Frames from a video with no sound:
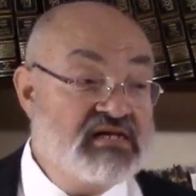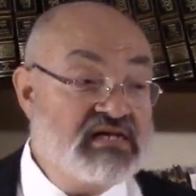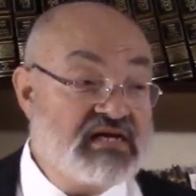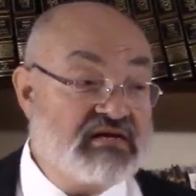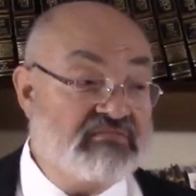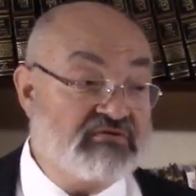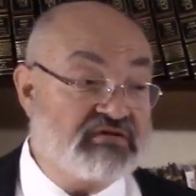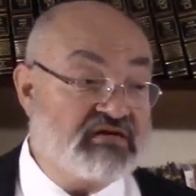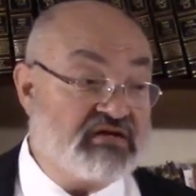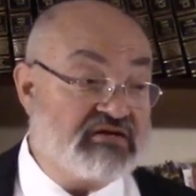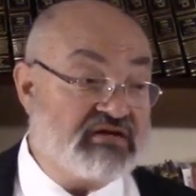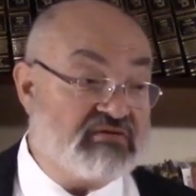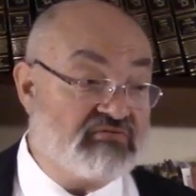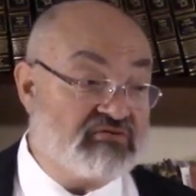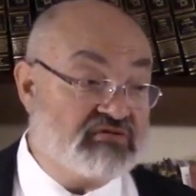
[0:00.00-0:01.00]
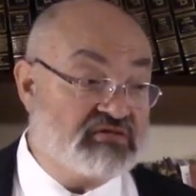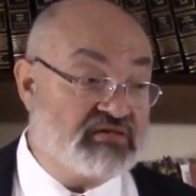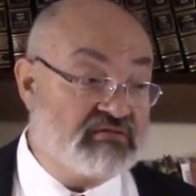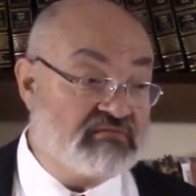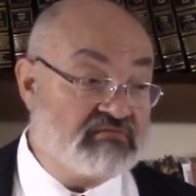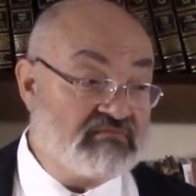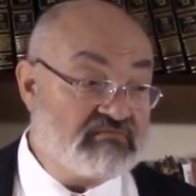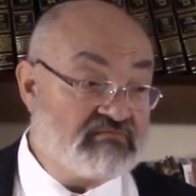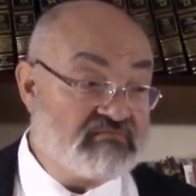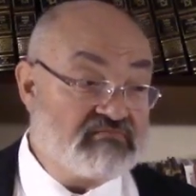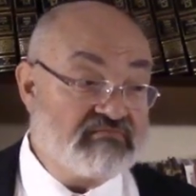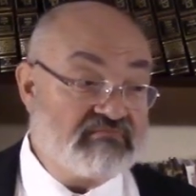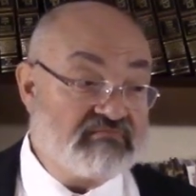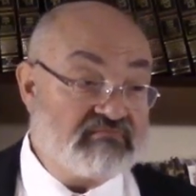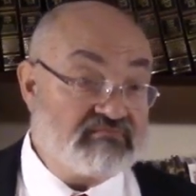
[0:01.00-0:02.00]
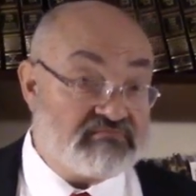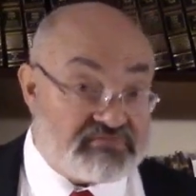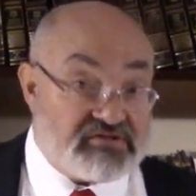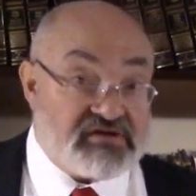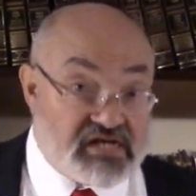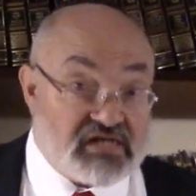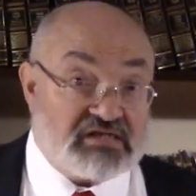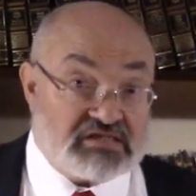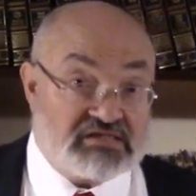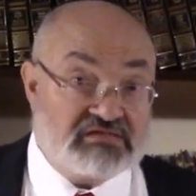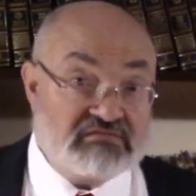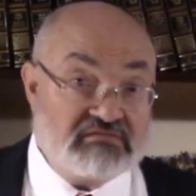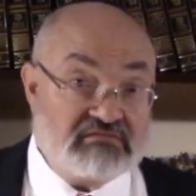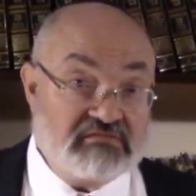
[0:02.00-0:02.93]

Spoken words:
had a book the other day on Ruth. It's in English.